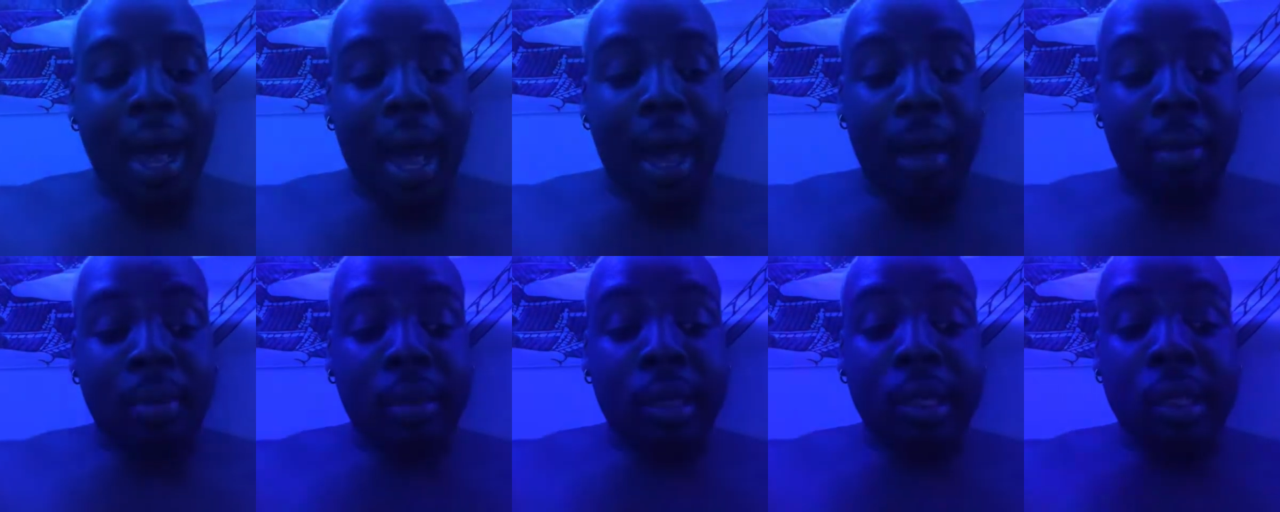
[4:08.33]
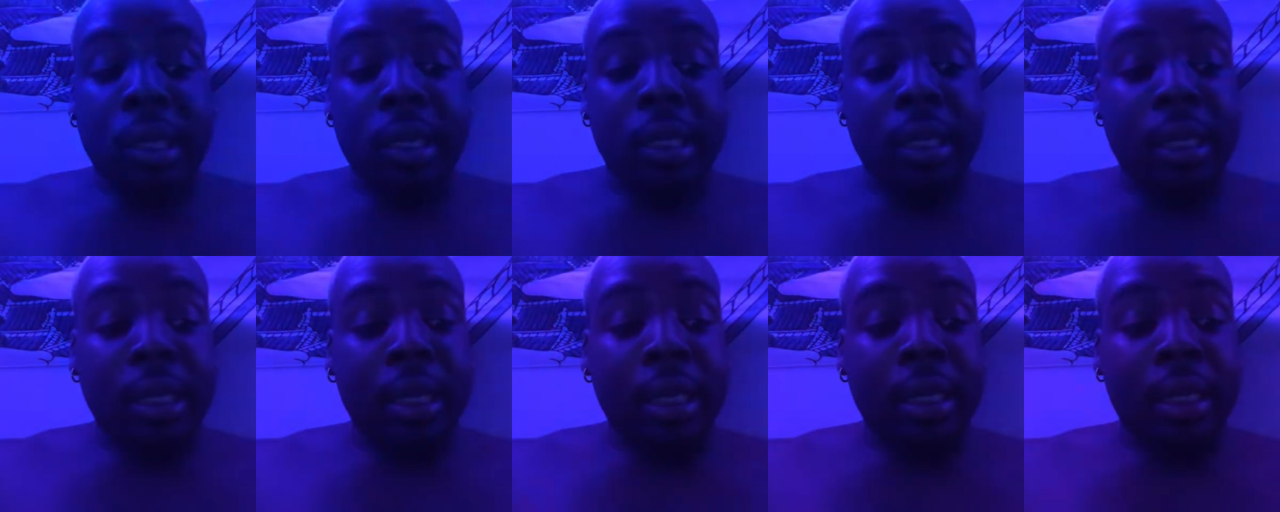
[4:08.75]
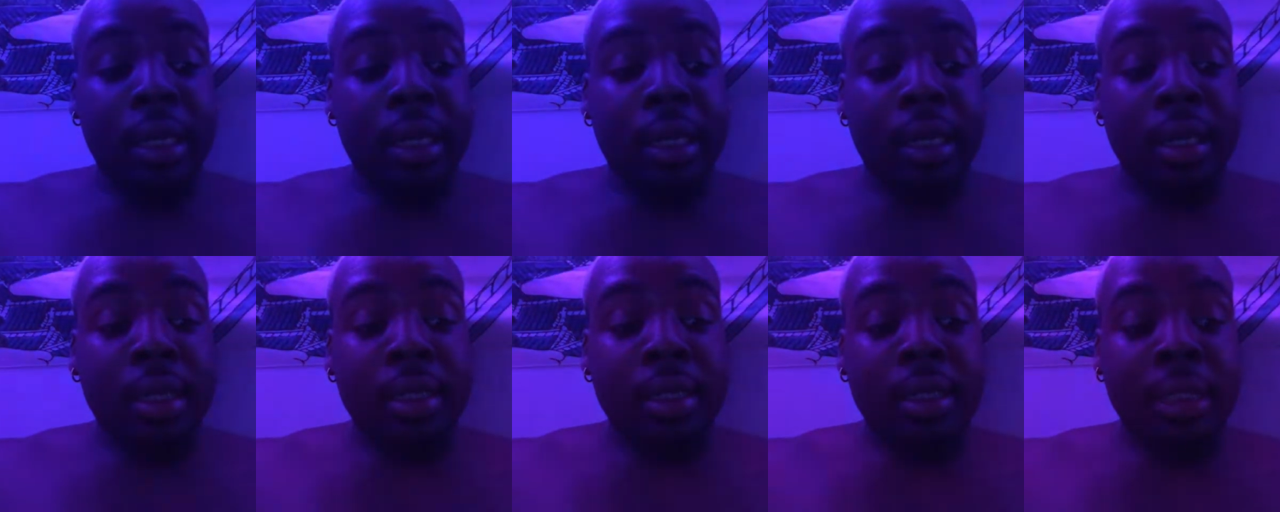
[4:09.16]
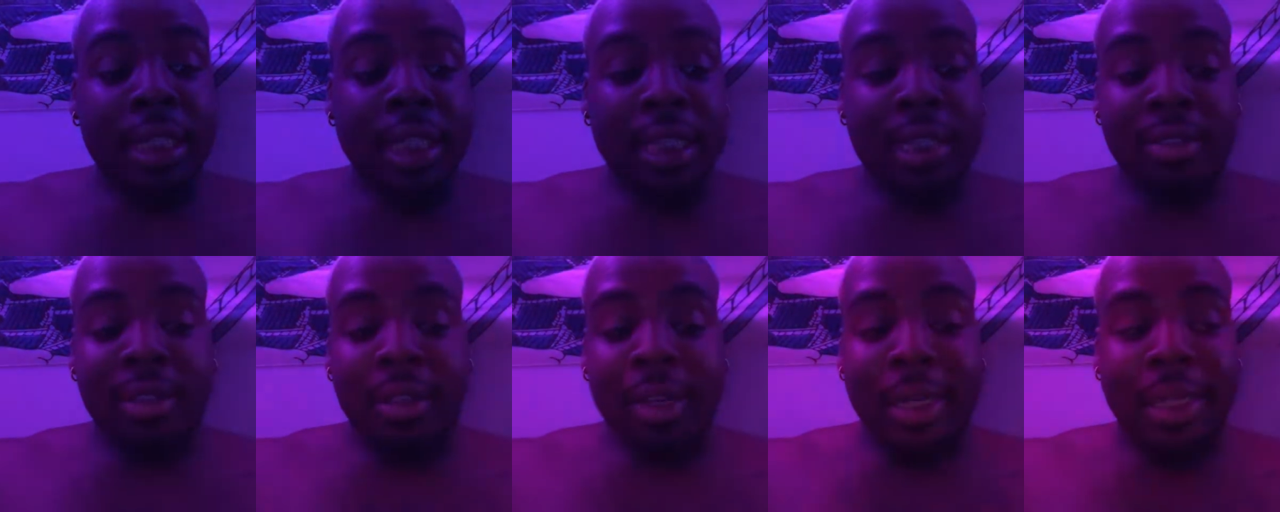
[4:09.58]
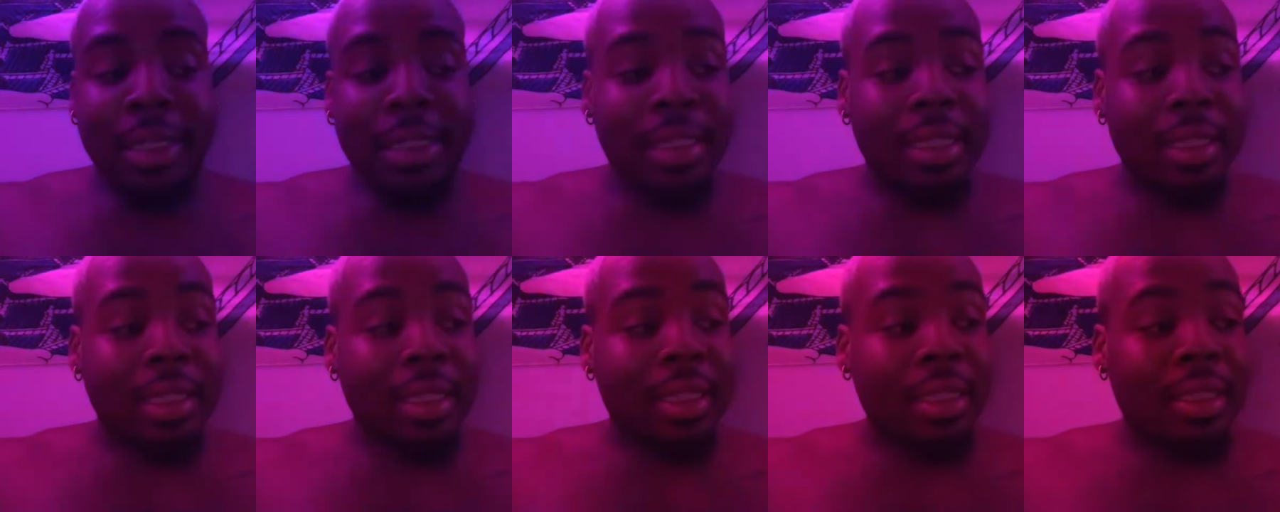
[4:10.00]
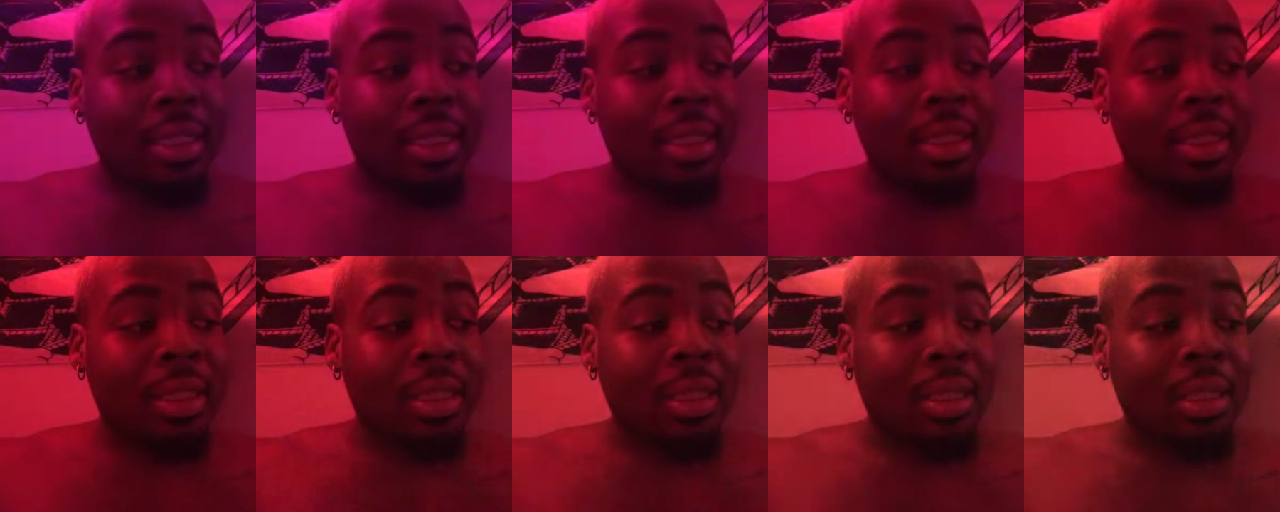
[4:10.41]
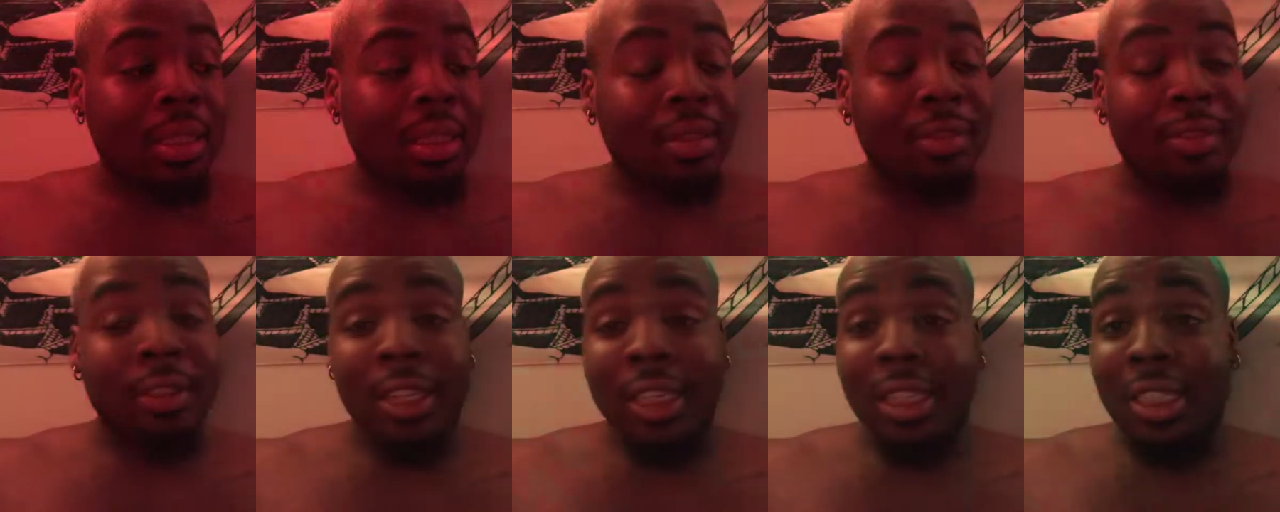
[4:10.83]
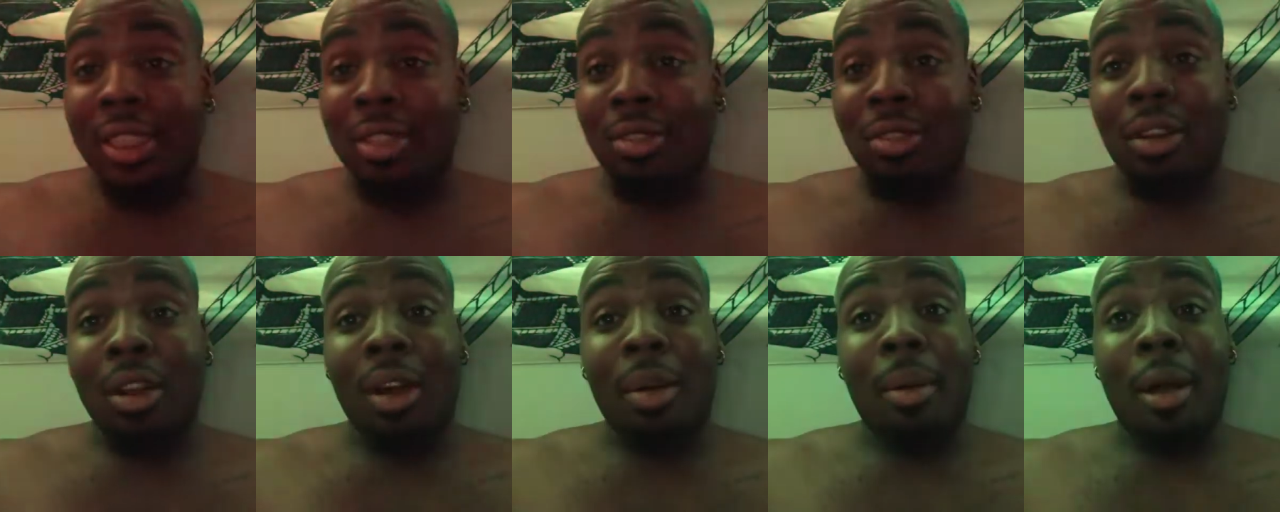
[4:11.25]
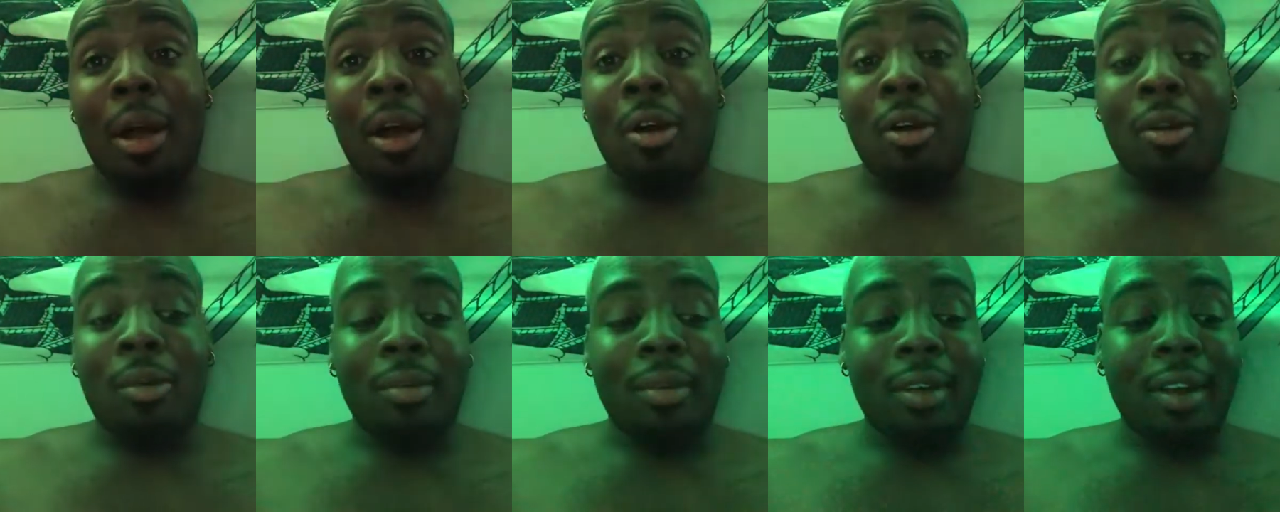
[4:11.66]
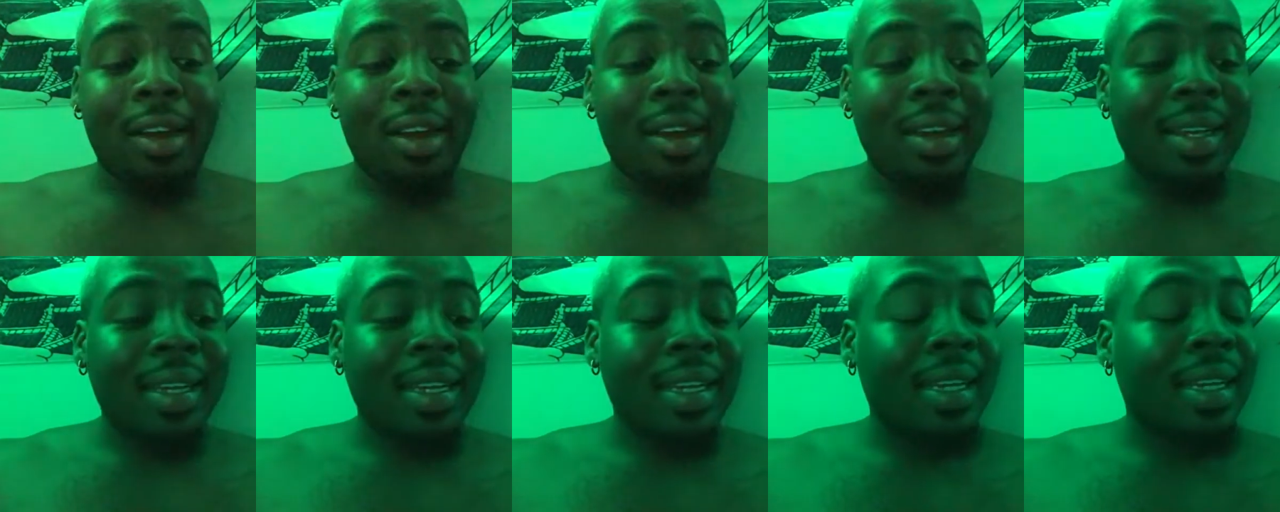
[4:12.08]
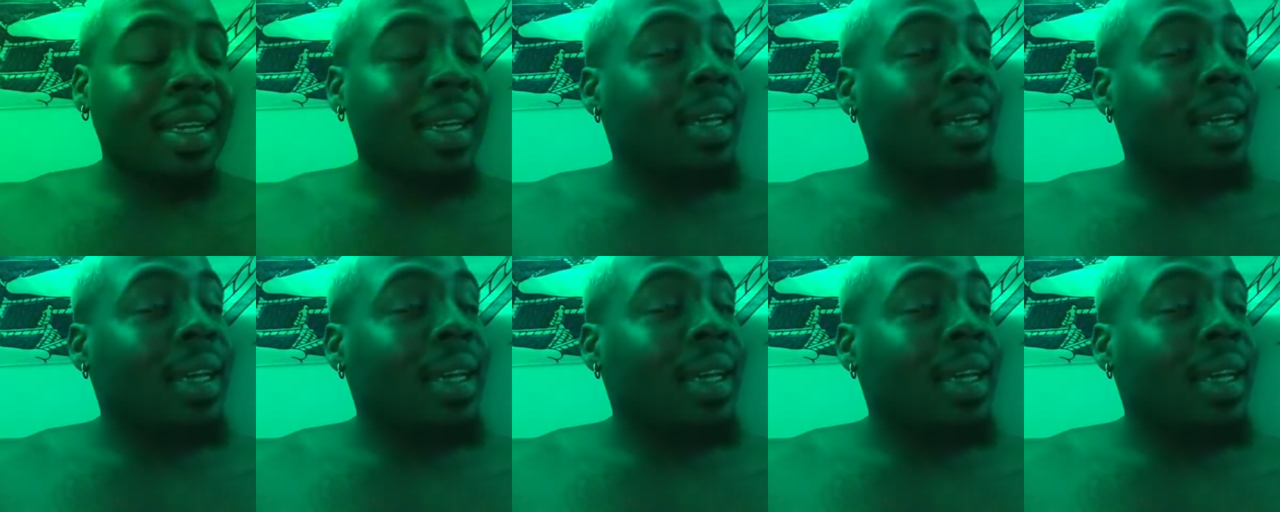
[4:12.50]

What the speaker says: I'm literally just finished doing all my homework